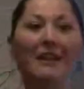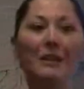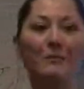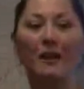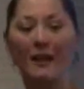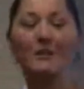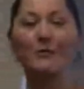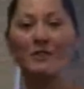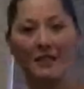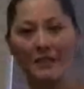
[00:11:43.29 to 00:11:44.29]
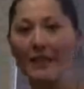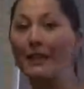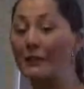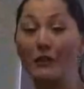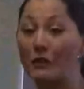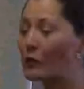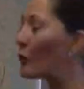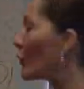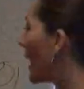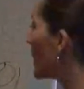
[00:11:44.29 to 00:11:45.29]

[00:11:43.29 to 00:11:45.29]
email address at the end of this talk. I